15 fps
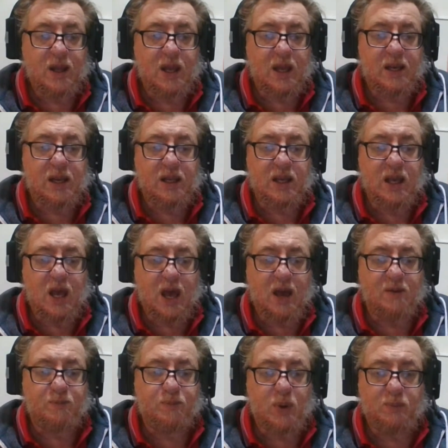And there you
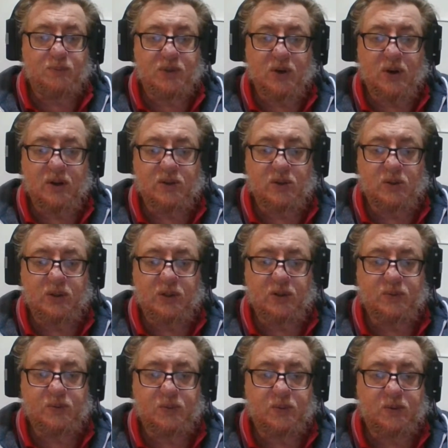have Bob's your uncle.
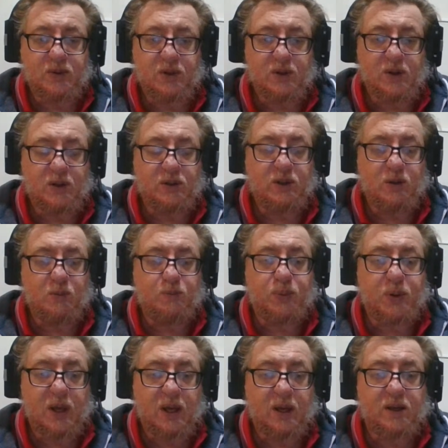You
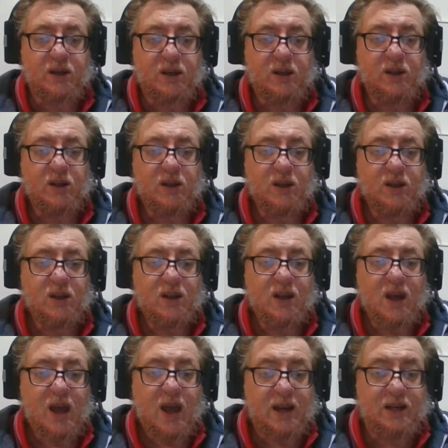pick,
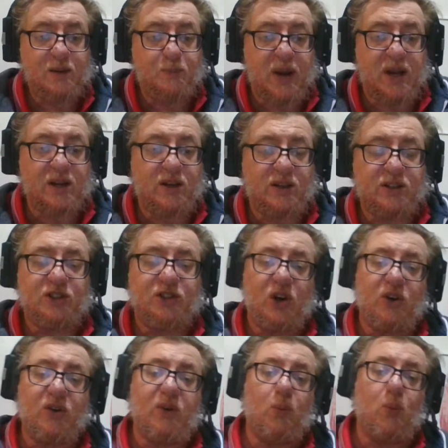and depending on your
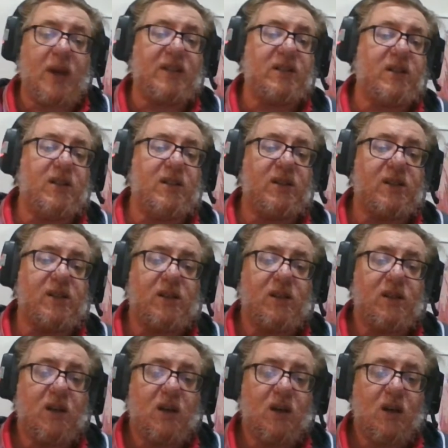genre, westerns,
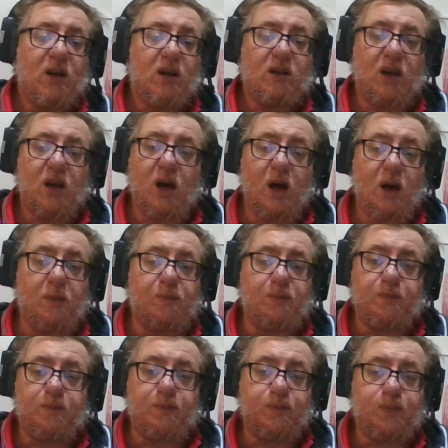
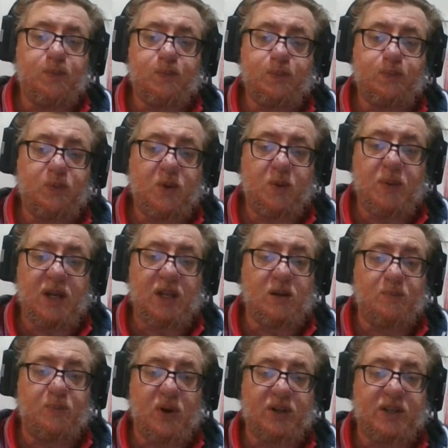you meet the
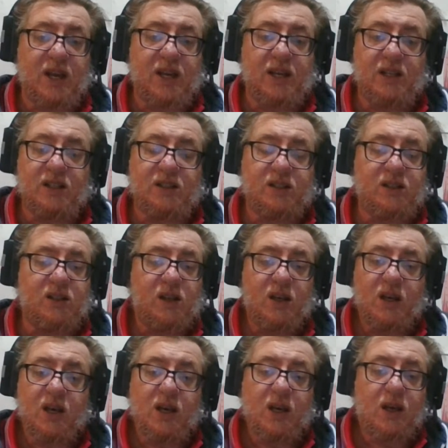protagonist
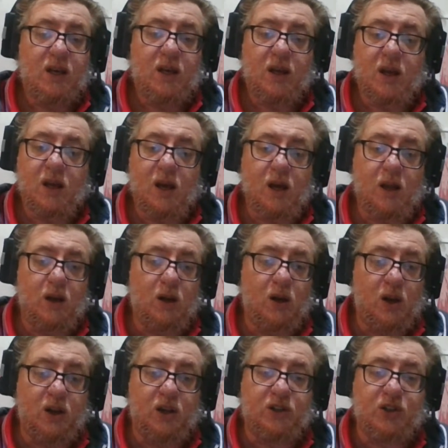a
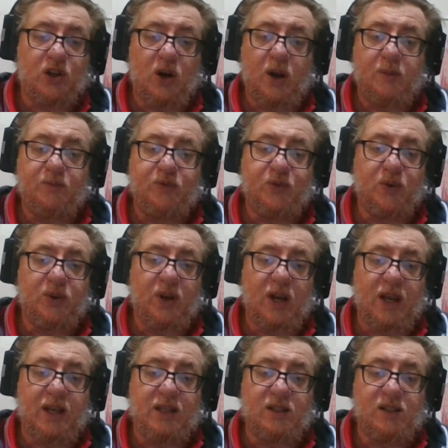lot of time through the
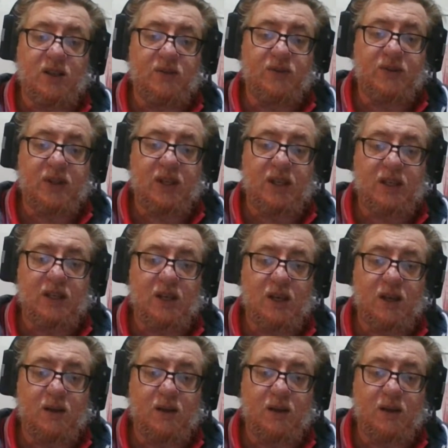lens of the